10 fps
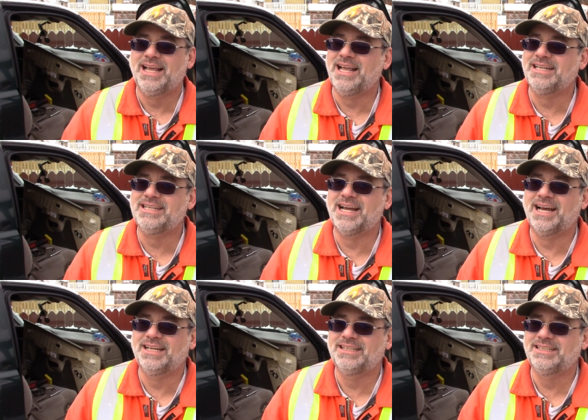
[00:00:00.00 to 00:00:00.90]
And
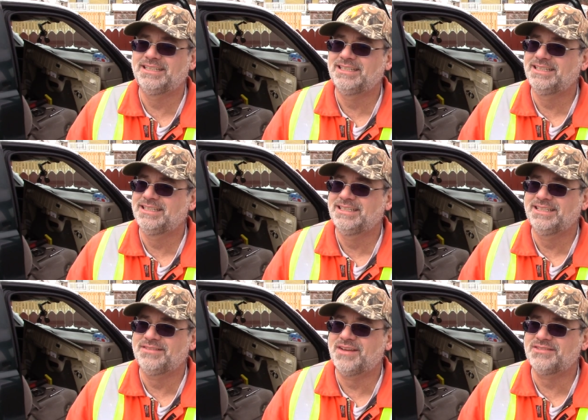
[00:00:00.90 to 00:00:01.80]
uh,
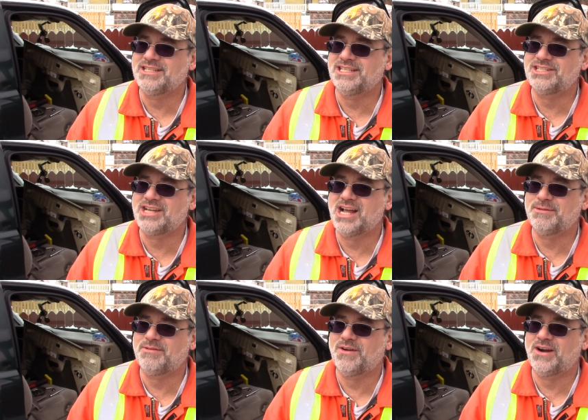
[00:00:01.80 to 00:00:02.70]
if you haven't seen this
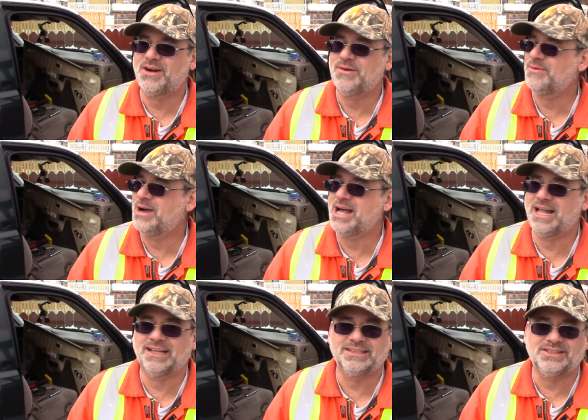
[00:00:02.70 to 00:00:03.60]
channel before,
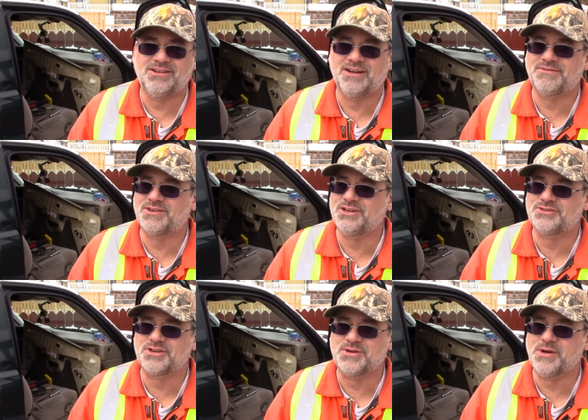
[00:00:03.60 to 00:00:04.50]
well, you're in for a
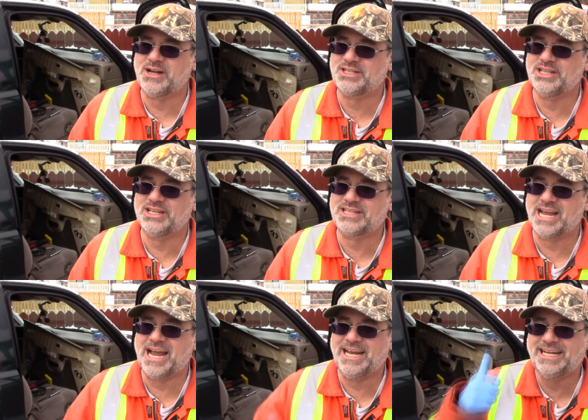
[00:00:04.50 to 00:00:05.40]
treat watching this guy.